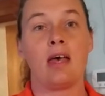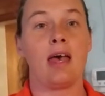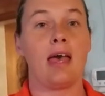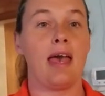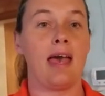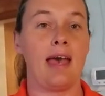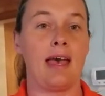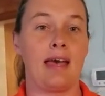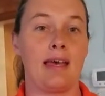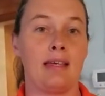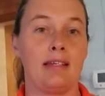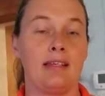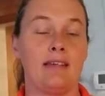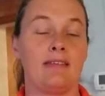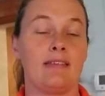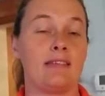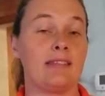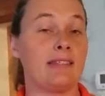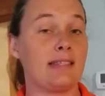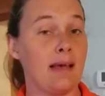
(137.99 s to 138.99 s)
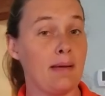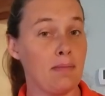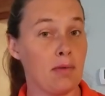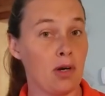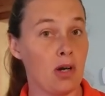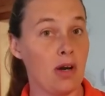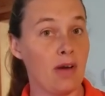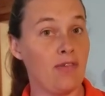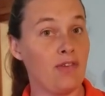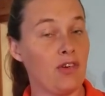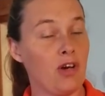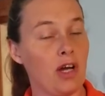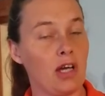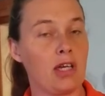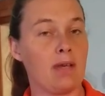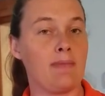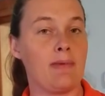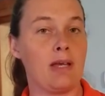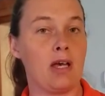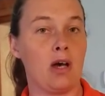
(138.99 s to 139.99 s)
And in the summer, if you're not
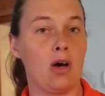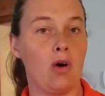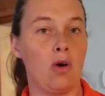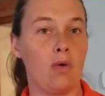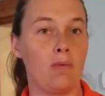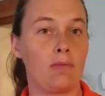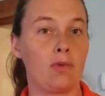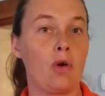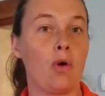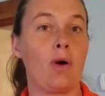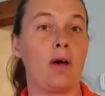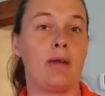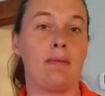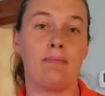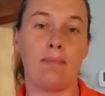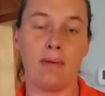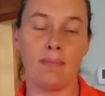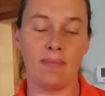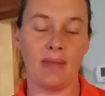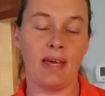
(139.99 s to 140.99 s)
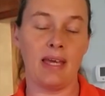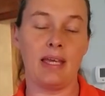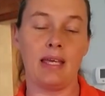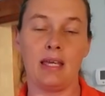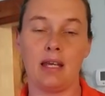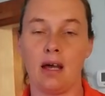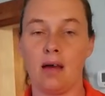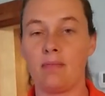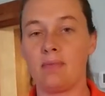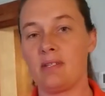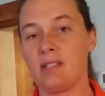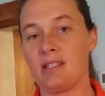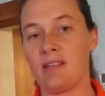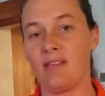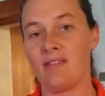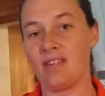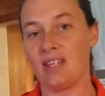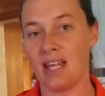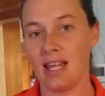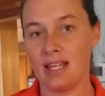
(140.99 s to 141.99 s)
going to be home, go ahead and bump that heat up to
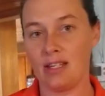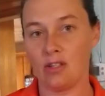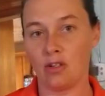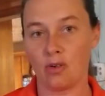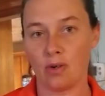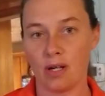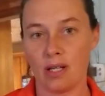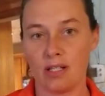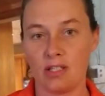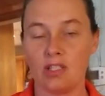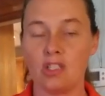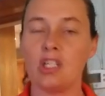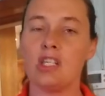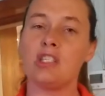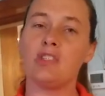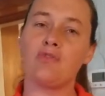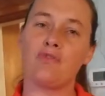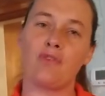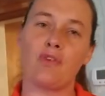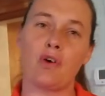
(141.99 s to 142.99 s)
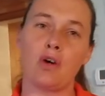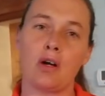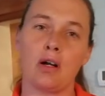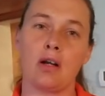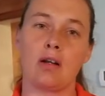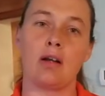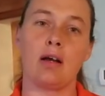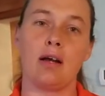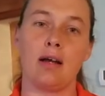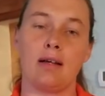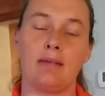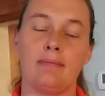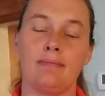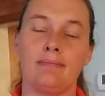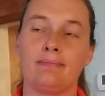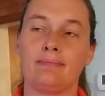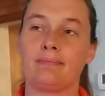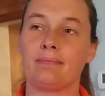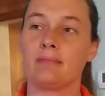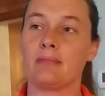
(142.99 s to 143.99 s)
78 degrees, just
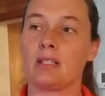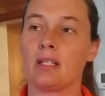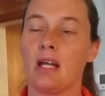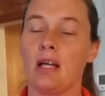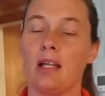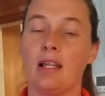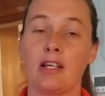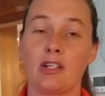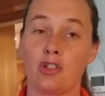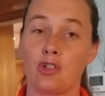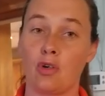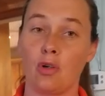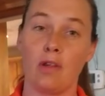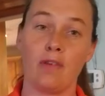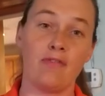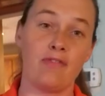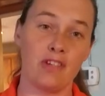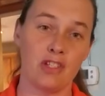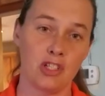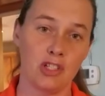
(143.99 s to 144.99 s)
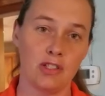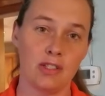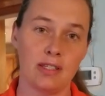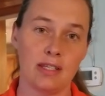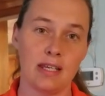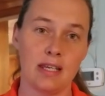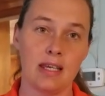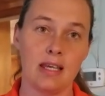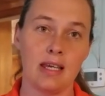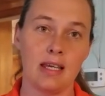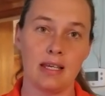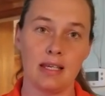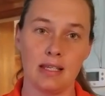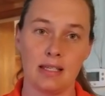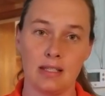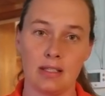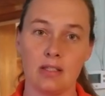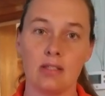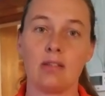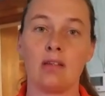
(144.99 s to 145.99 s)
for electrical efficiency
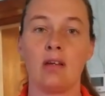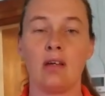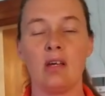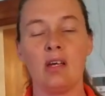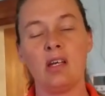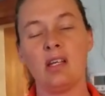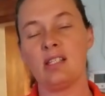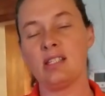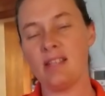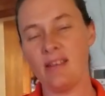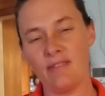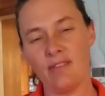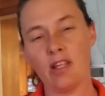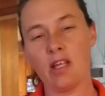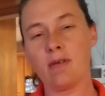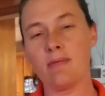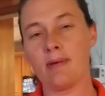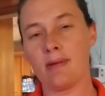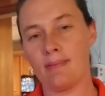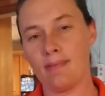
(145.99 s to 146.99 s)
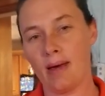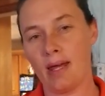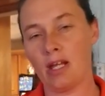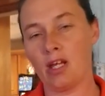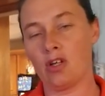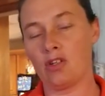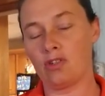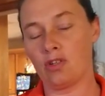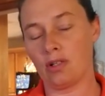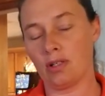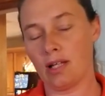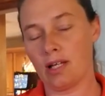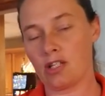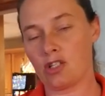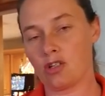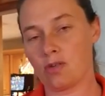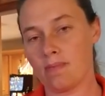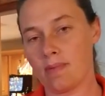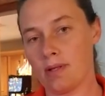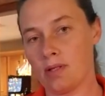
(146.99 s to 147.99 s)
and save a little bit of money on your
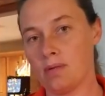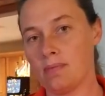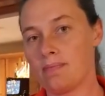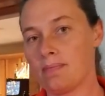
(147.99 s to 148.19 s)
electric bill.